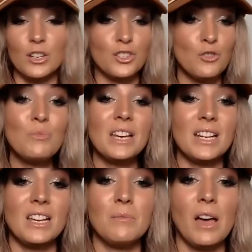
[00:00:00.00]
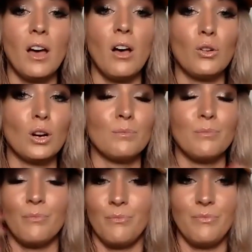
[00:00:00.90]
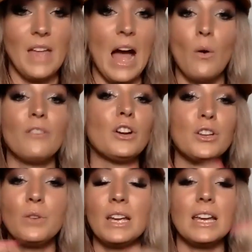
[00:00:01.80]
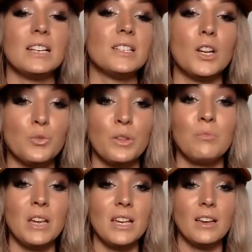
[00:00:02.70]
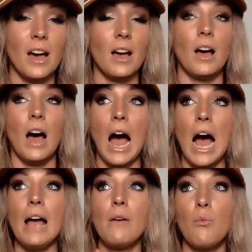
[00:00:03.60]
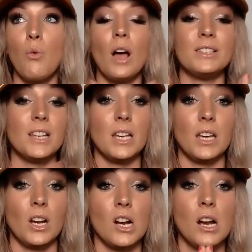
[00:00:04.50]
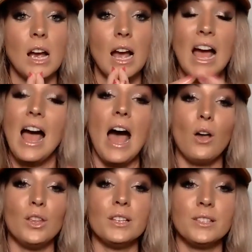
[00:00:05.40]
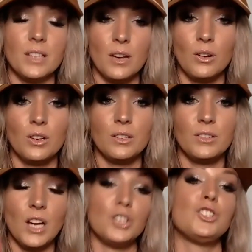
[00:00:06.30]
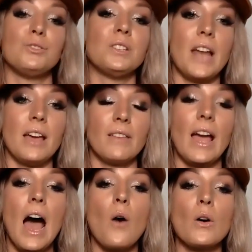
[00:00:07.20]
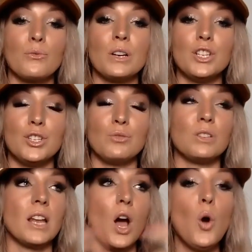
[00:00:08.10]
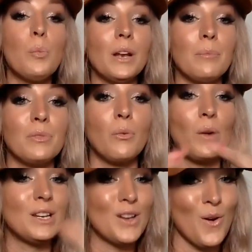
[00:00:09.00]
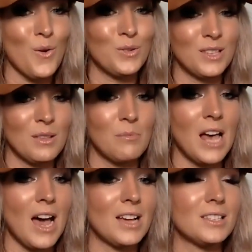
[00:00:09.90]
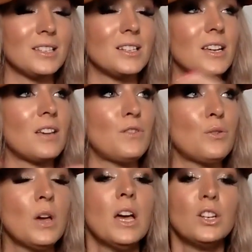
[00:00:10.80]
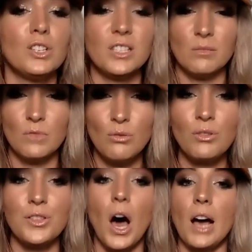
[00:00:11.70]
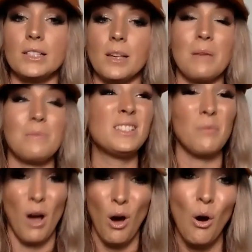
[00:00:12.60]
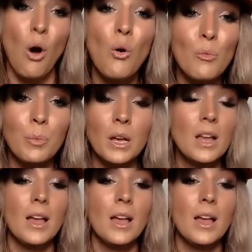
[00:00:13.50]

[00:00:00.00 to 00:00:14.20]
Shoot me an email or however you can get in touch with me. I want to hear how this touched you today, like how it reached you. Did it open up the windows and the blinds and did it give you just some new thoughts, maybe some hope?